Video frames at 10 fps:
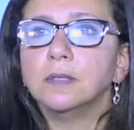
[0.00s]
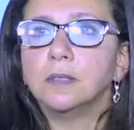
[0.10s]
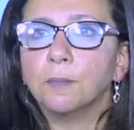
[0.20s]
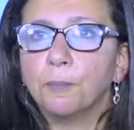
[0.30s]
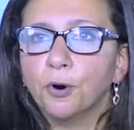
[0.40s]

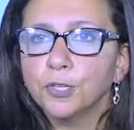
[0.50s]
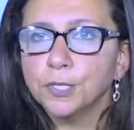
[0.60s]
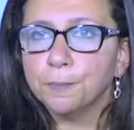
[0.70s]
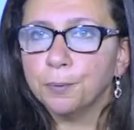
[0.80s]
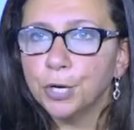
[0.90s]
the
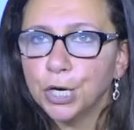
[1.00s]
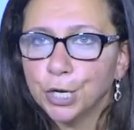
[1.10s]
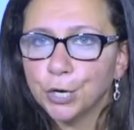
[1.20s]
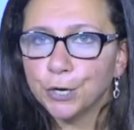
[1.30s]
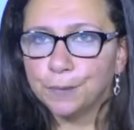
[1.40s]
person
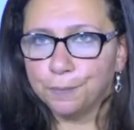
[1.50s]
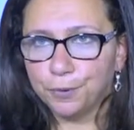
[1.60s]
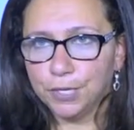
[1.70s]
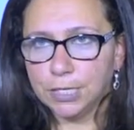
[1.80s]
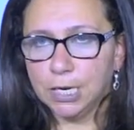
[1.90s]
putting her in
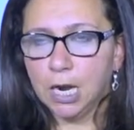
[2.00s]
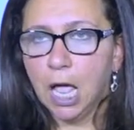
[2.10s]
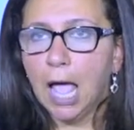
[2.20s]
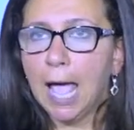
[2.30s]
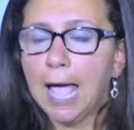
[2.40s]
prison,
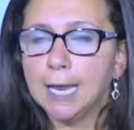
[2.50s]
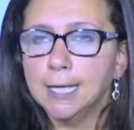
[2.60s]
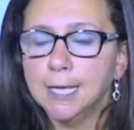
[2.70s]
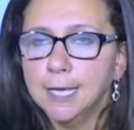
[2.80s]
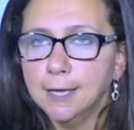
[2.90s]
and
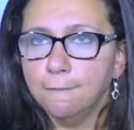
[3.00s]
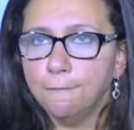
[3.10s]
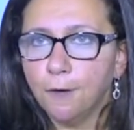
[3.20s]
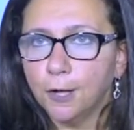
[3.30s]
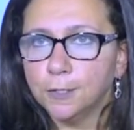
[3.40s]
he
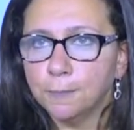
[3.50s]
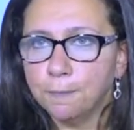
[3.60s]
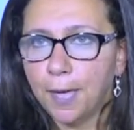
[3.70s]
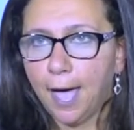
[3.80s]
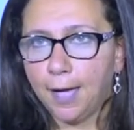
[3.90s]
felt
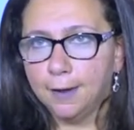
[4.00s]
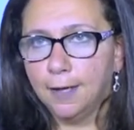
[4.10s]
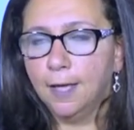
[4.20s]
bad.